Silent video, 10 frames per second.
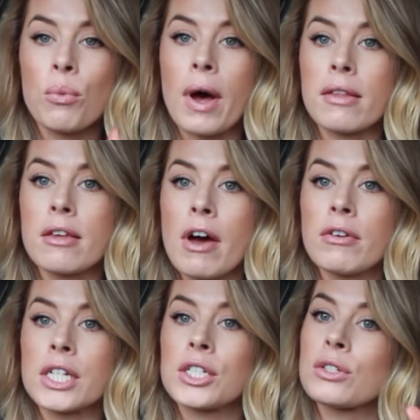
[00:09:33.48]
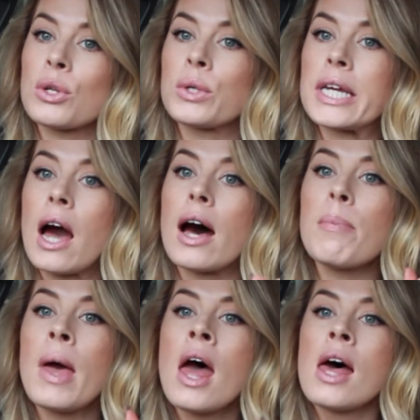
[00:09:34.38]
well the foundation is holding
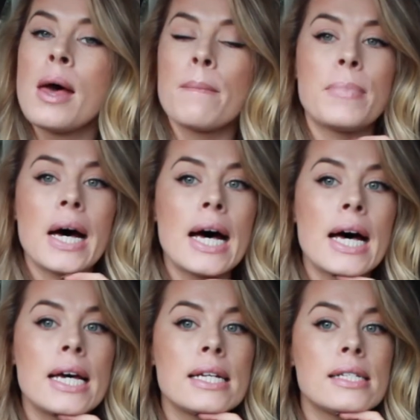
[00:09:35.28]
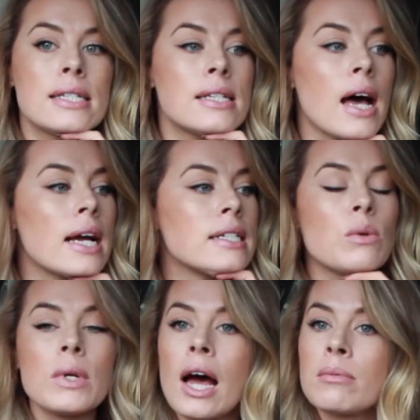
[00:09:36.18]
up, but I did
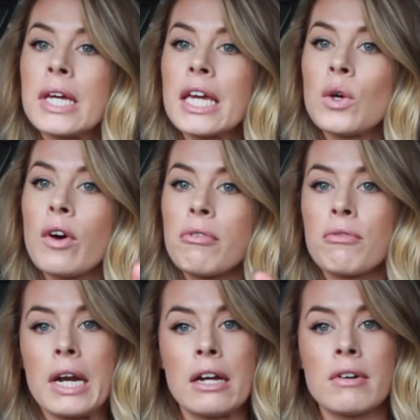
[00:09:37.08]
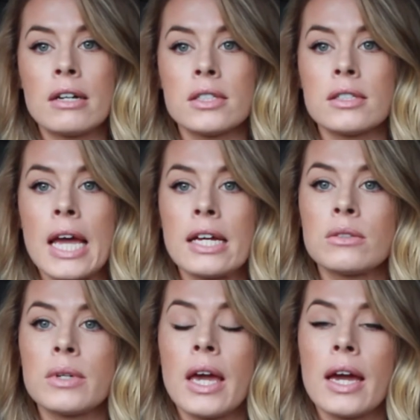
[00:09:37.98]
want to update you. I've been running around all day
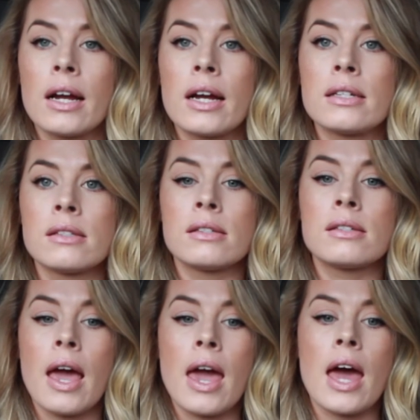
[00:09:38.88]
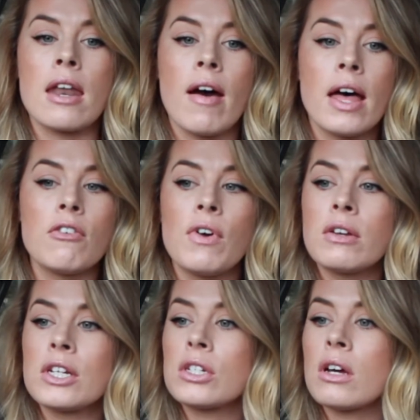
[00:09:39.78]
doing errands, and I had the
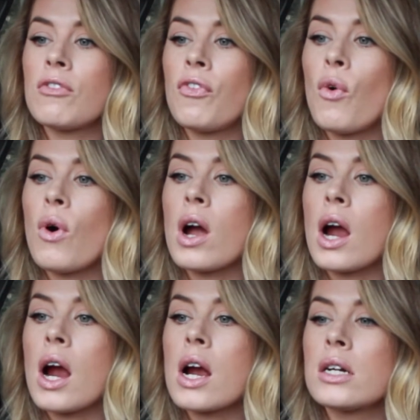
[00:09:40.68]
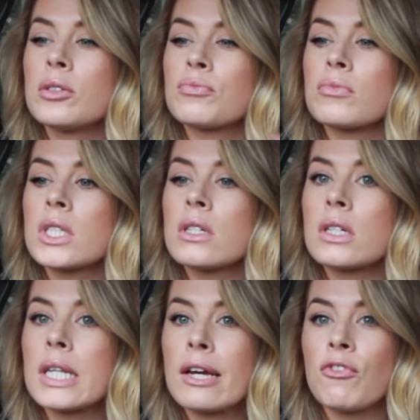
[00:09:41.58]
foundation on for
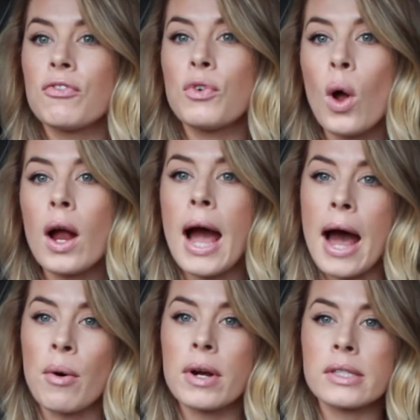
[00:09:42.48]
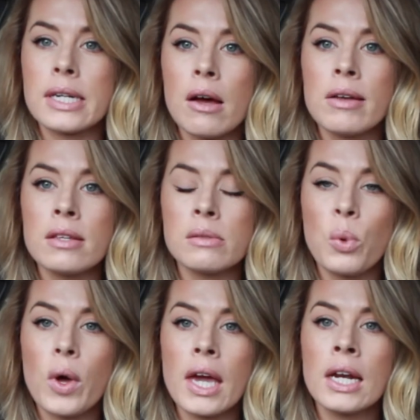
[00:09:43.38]
like 4 hours now at this
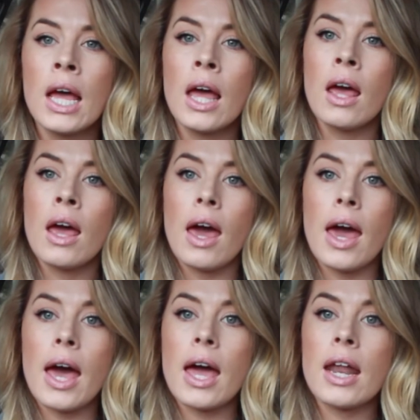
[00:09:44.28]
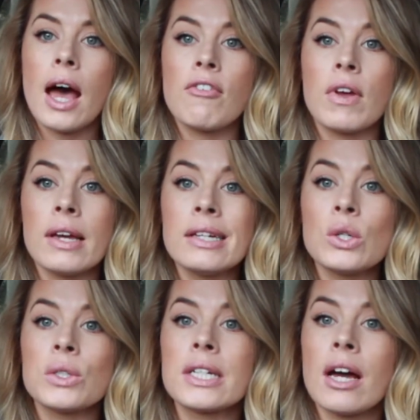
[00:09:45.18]
point, and I feel like it's
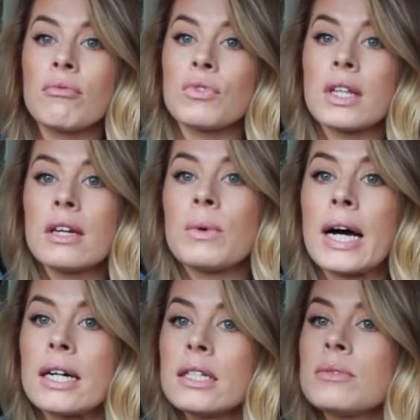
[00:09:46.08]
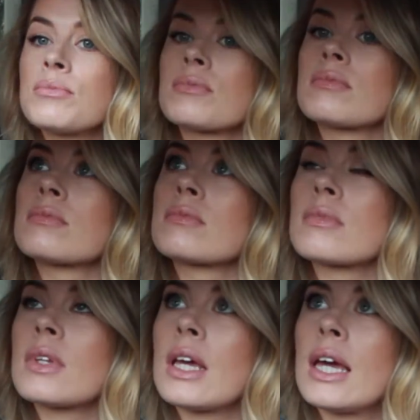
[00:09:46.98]
holding up really well.
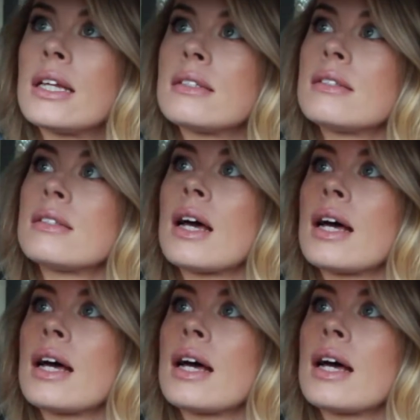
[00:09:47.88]
It's